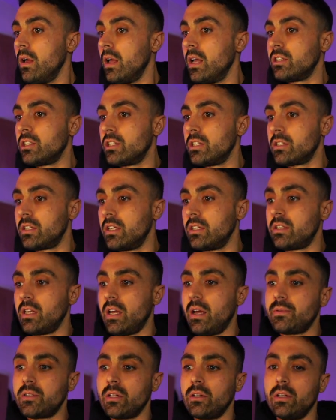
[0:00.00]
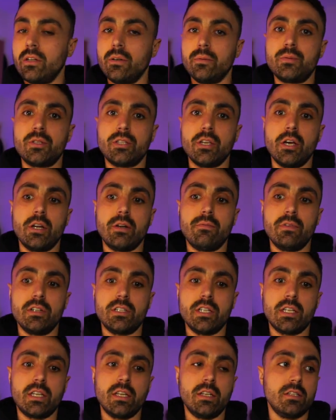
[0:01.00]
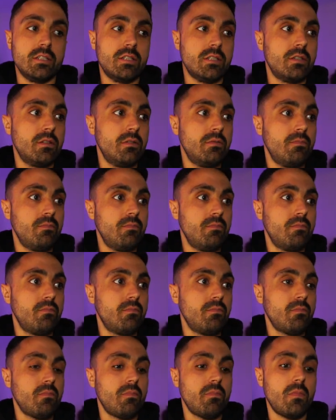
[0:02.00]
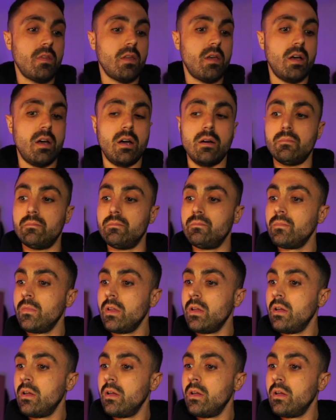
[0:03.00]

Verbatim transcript: it's just it's absolutely absurd and ridiculous. Um,